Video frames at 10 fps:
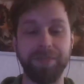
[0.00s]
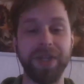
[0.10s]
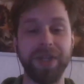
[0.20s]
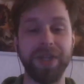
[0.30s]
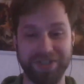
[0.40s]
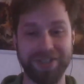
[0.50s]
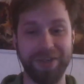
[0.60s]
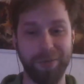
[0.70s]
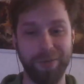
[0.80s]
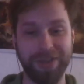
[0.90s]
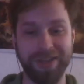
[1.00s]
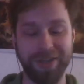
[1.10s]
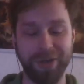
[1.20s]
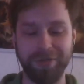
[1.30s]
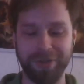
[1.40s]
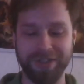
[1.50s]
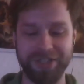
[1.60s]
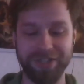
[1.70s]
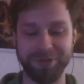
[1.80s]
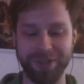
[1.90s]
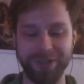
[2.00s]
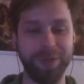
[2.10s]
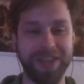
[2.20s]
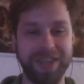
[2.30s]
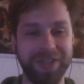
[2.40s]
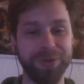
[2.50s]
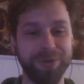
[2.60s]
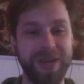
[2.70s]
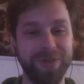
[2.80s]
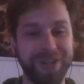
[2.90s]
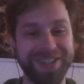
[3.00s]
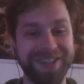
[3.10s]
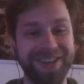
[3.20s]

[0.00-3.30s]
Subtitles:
pictures of your children with a newspaper.